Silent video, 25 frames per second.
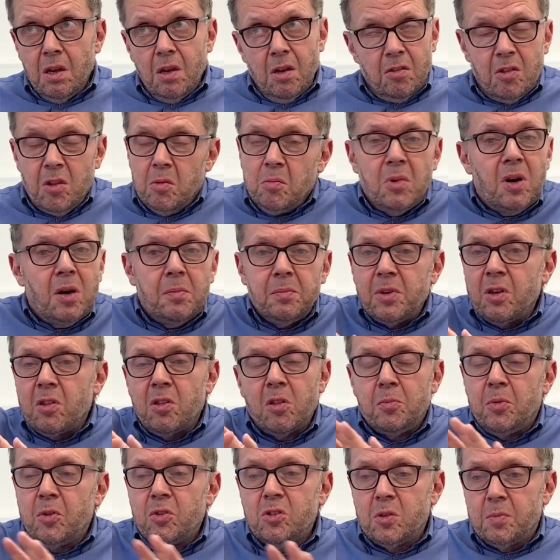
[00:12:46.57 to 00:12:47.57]
There might be other
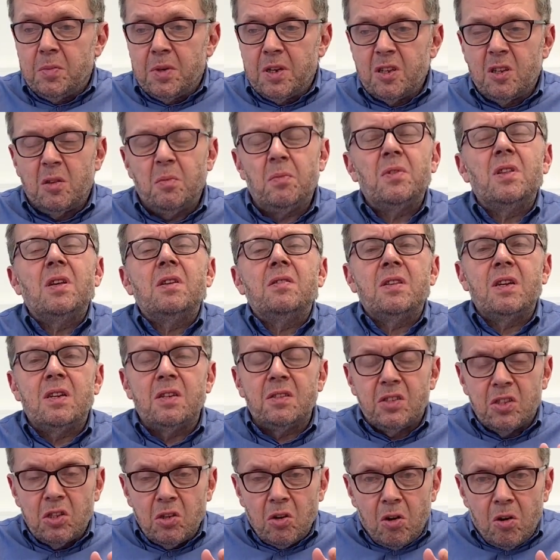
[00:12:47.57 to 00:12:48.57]
possibilities, but
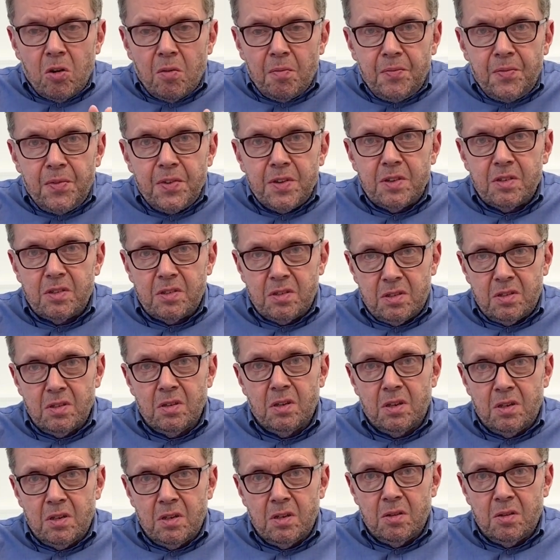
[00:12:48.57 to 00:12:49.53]
that's the obvious